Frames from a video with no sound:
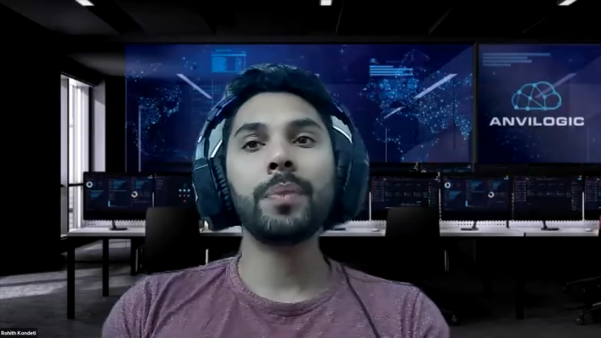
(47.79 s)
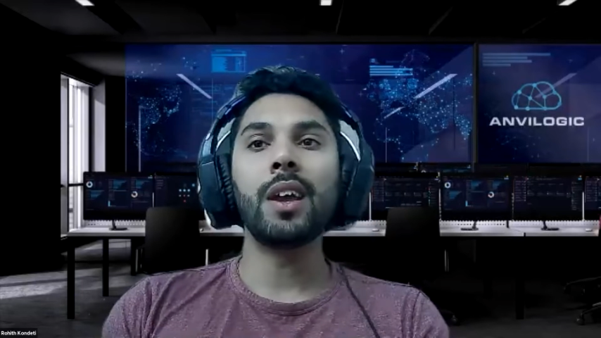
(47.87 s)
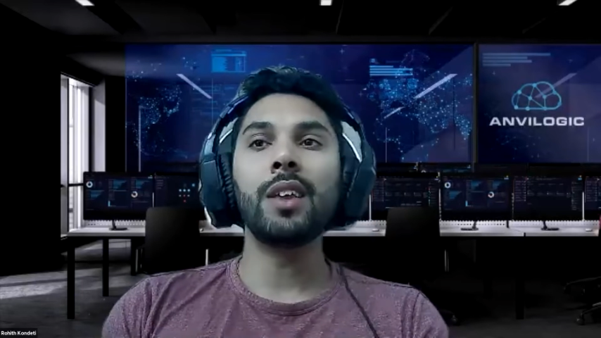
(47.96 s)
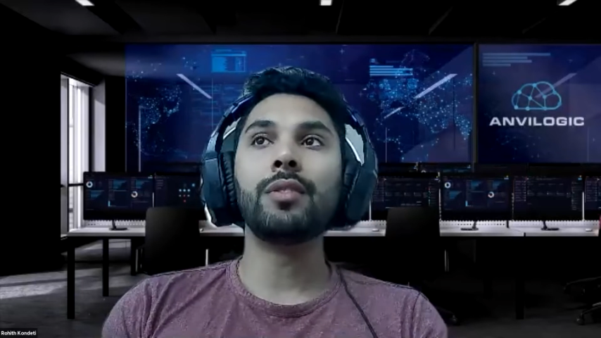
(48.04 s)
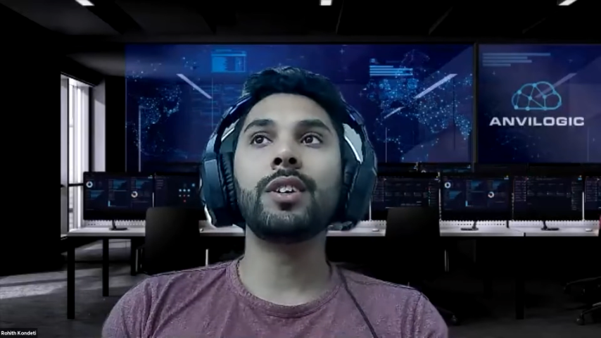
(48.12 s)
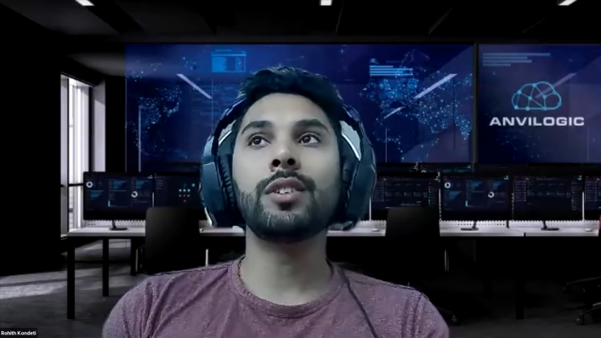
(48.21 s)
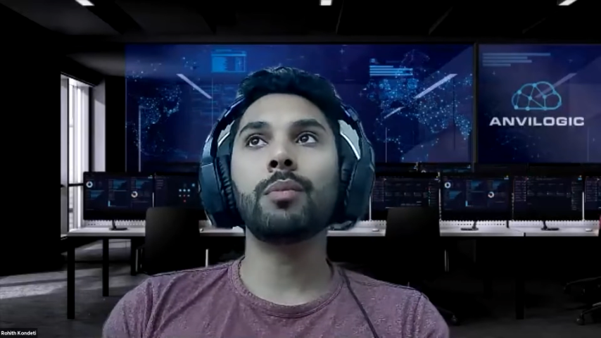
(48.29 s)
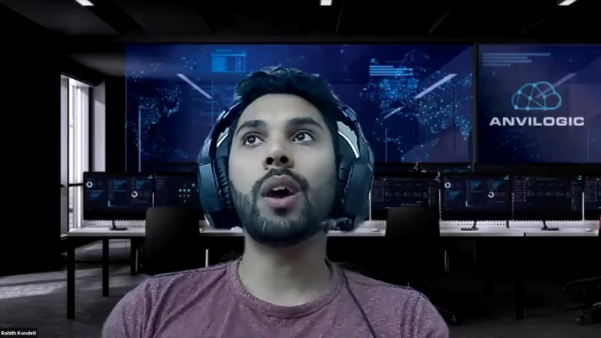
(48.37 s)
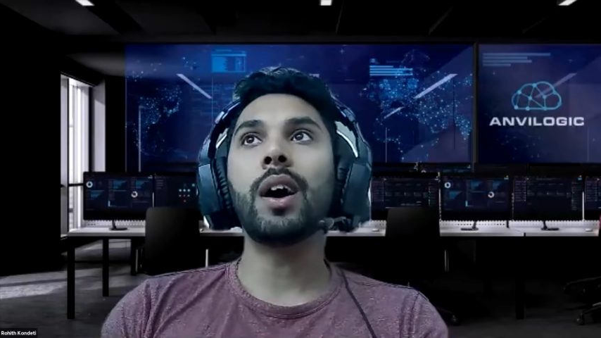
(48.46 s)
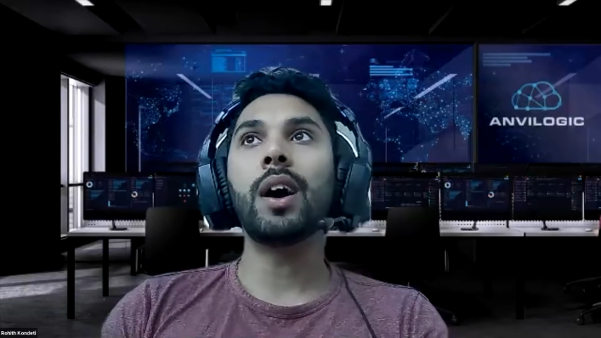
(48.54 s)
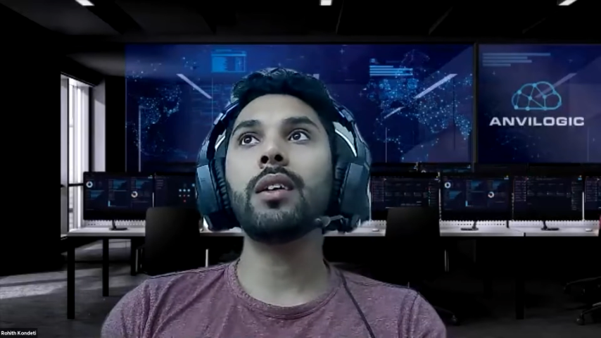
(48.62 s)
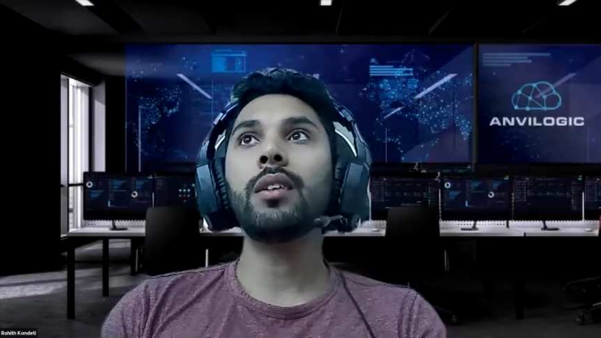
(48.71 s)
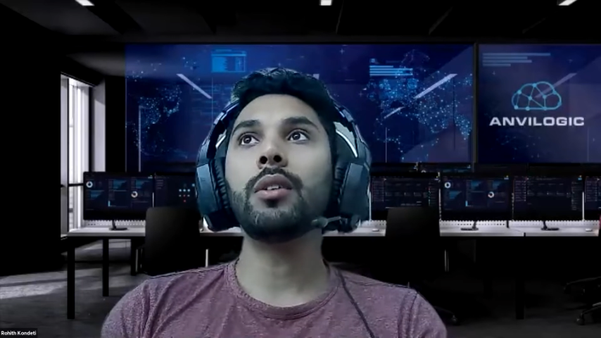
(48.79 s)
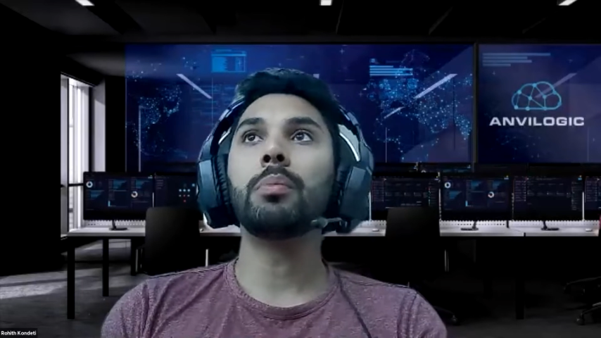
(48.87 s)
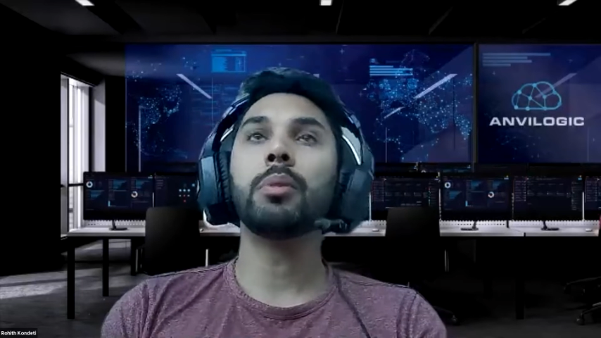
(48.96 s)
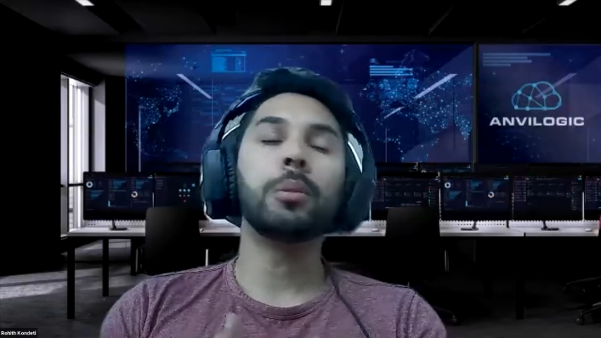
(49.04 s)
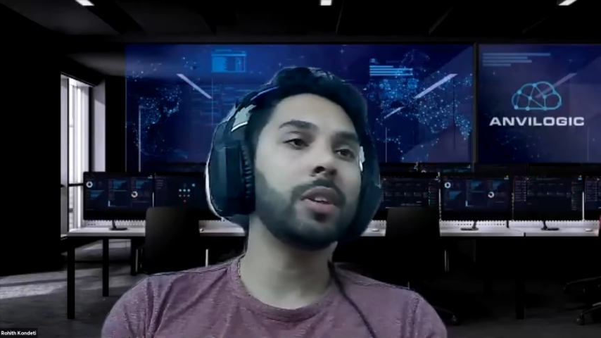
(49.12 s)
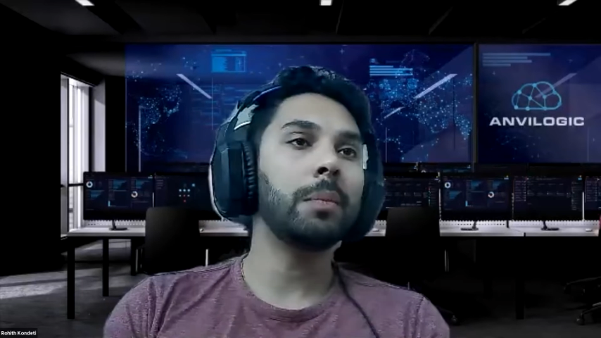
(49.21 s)
And the reason why,
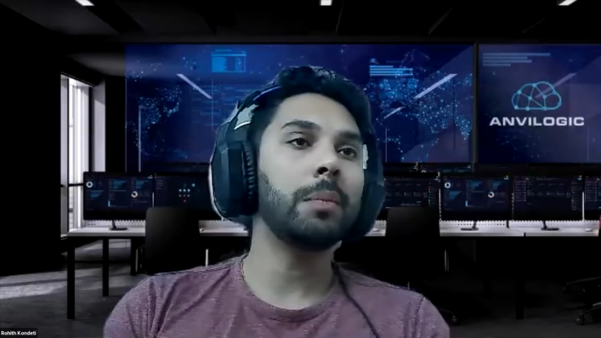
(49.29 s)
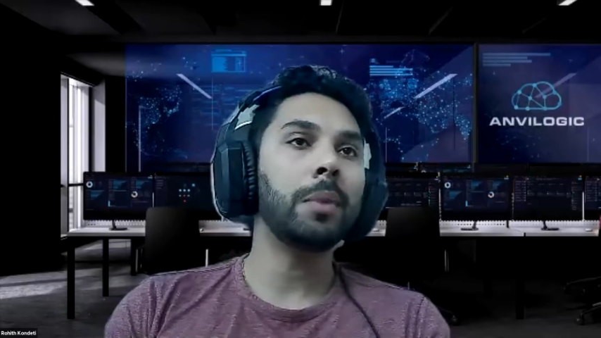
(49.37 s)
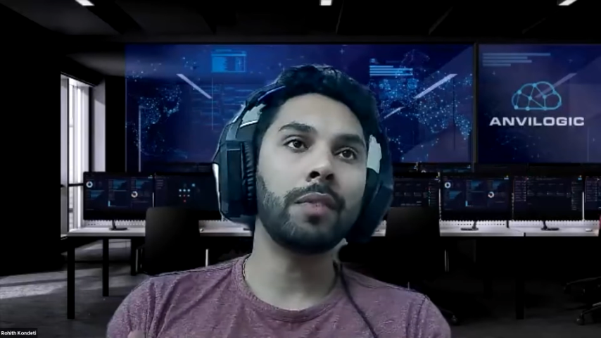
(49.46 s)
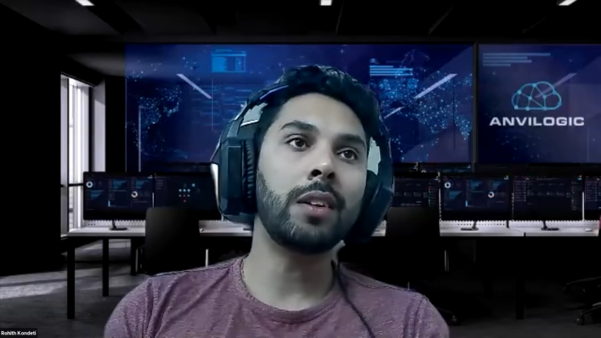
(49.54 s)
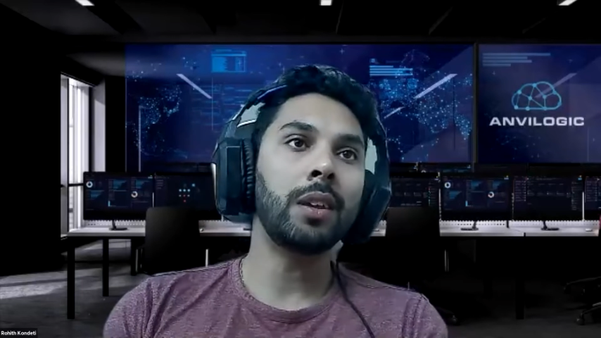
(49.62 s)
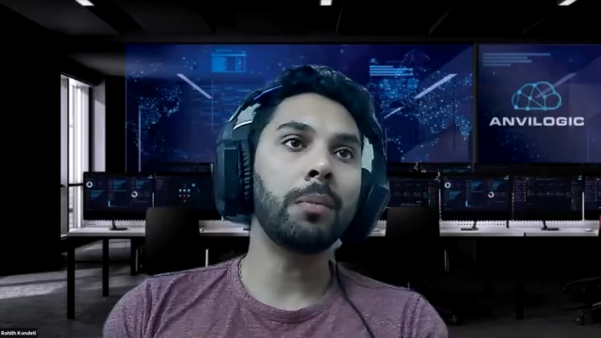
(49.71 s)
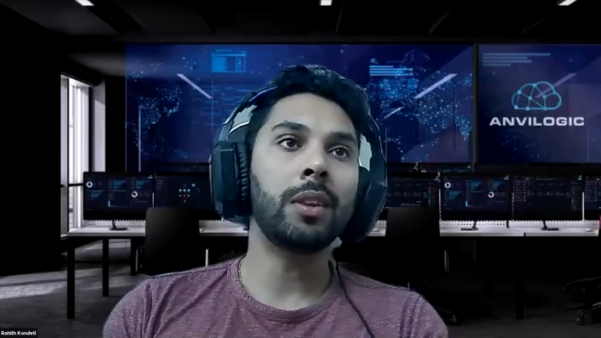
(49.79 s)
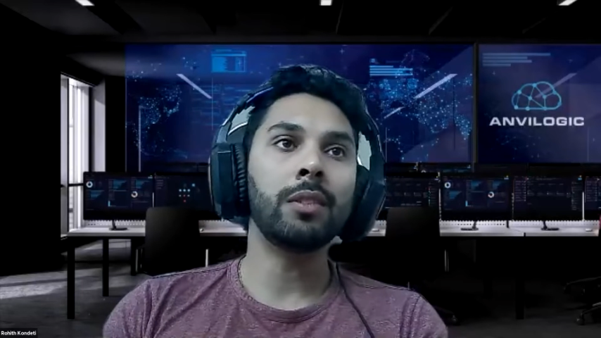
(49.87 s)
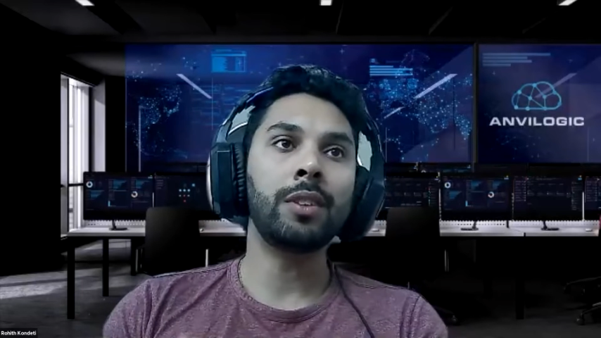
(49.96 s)
purple teaming, red teaming,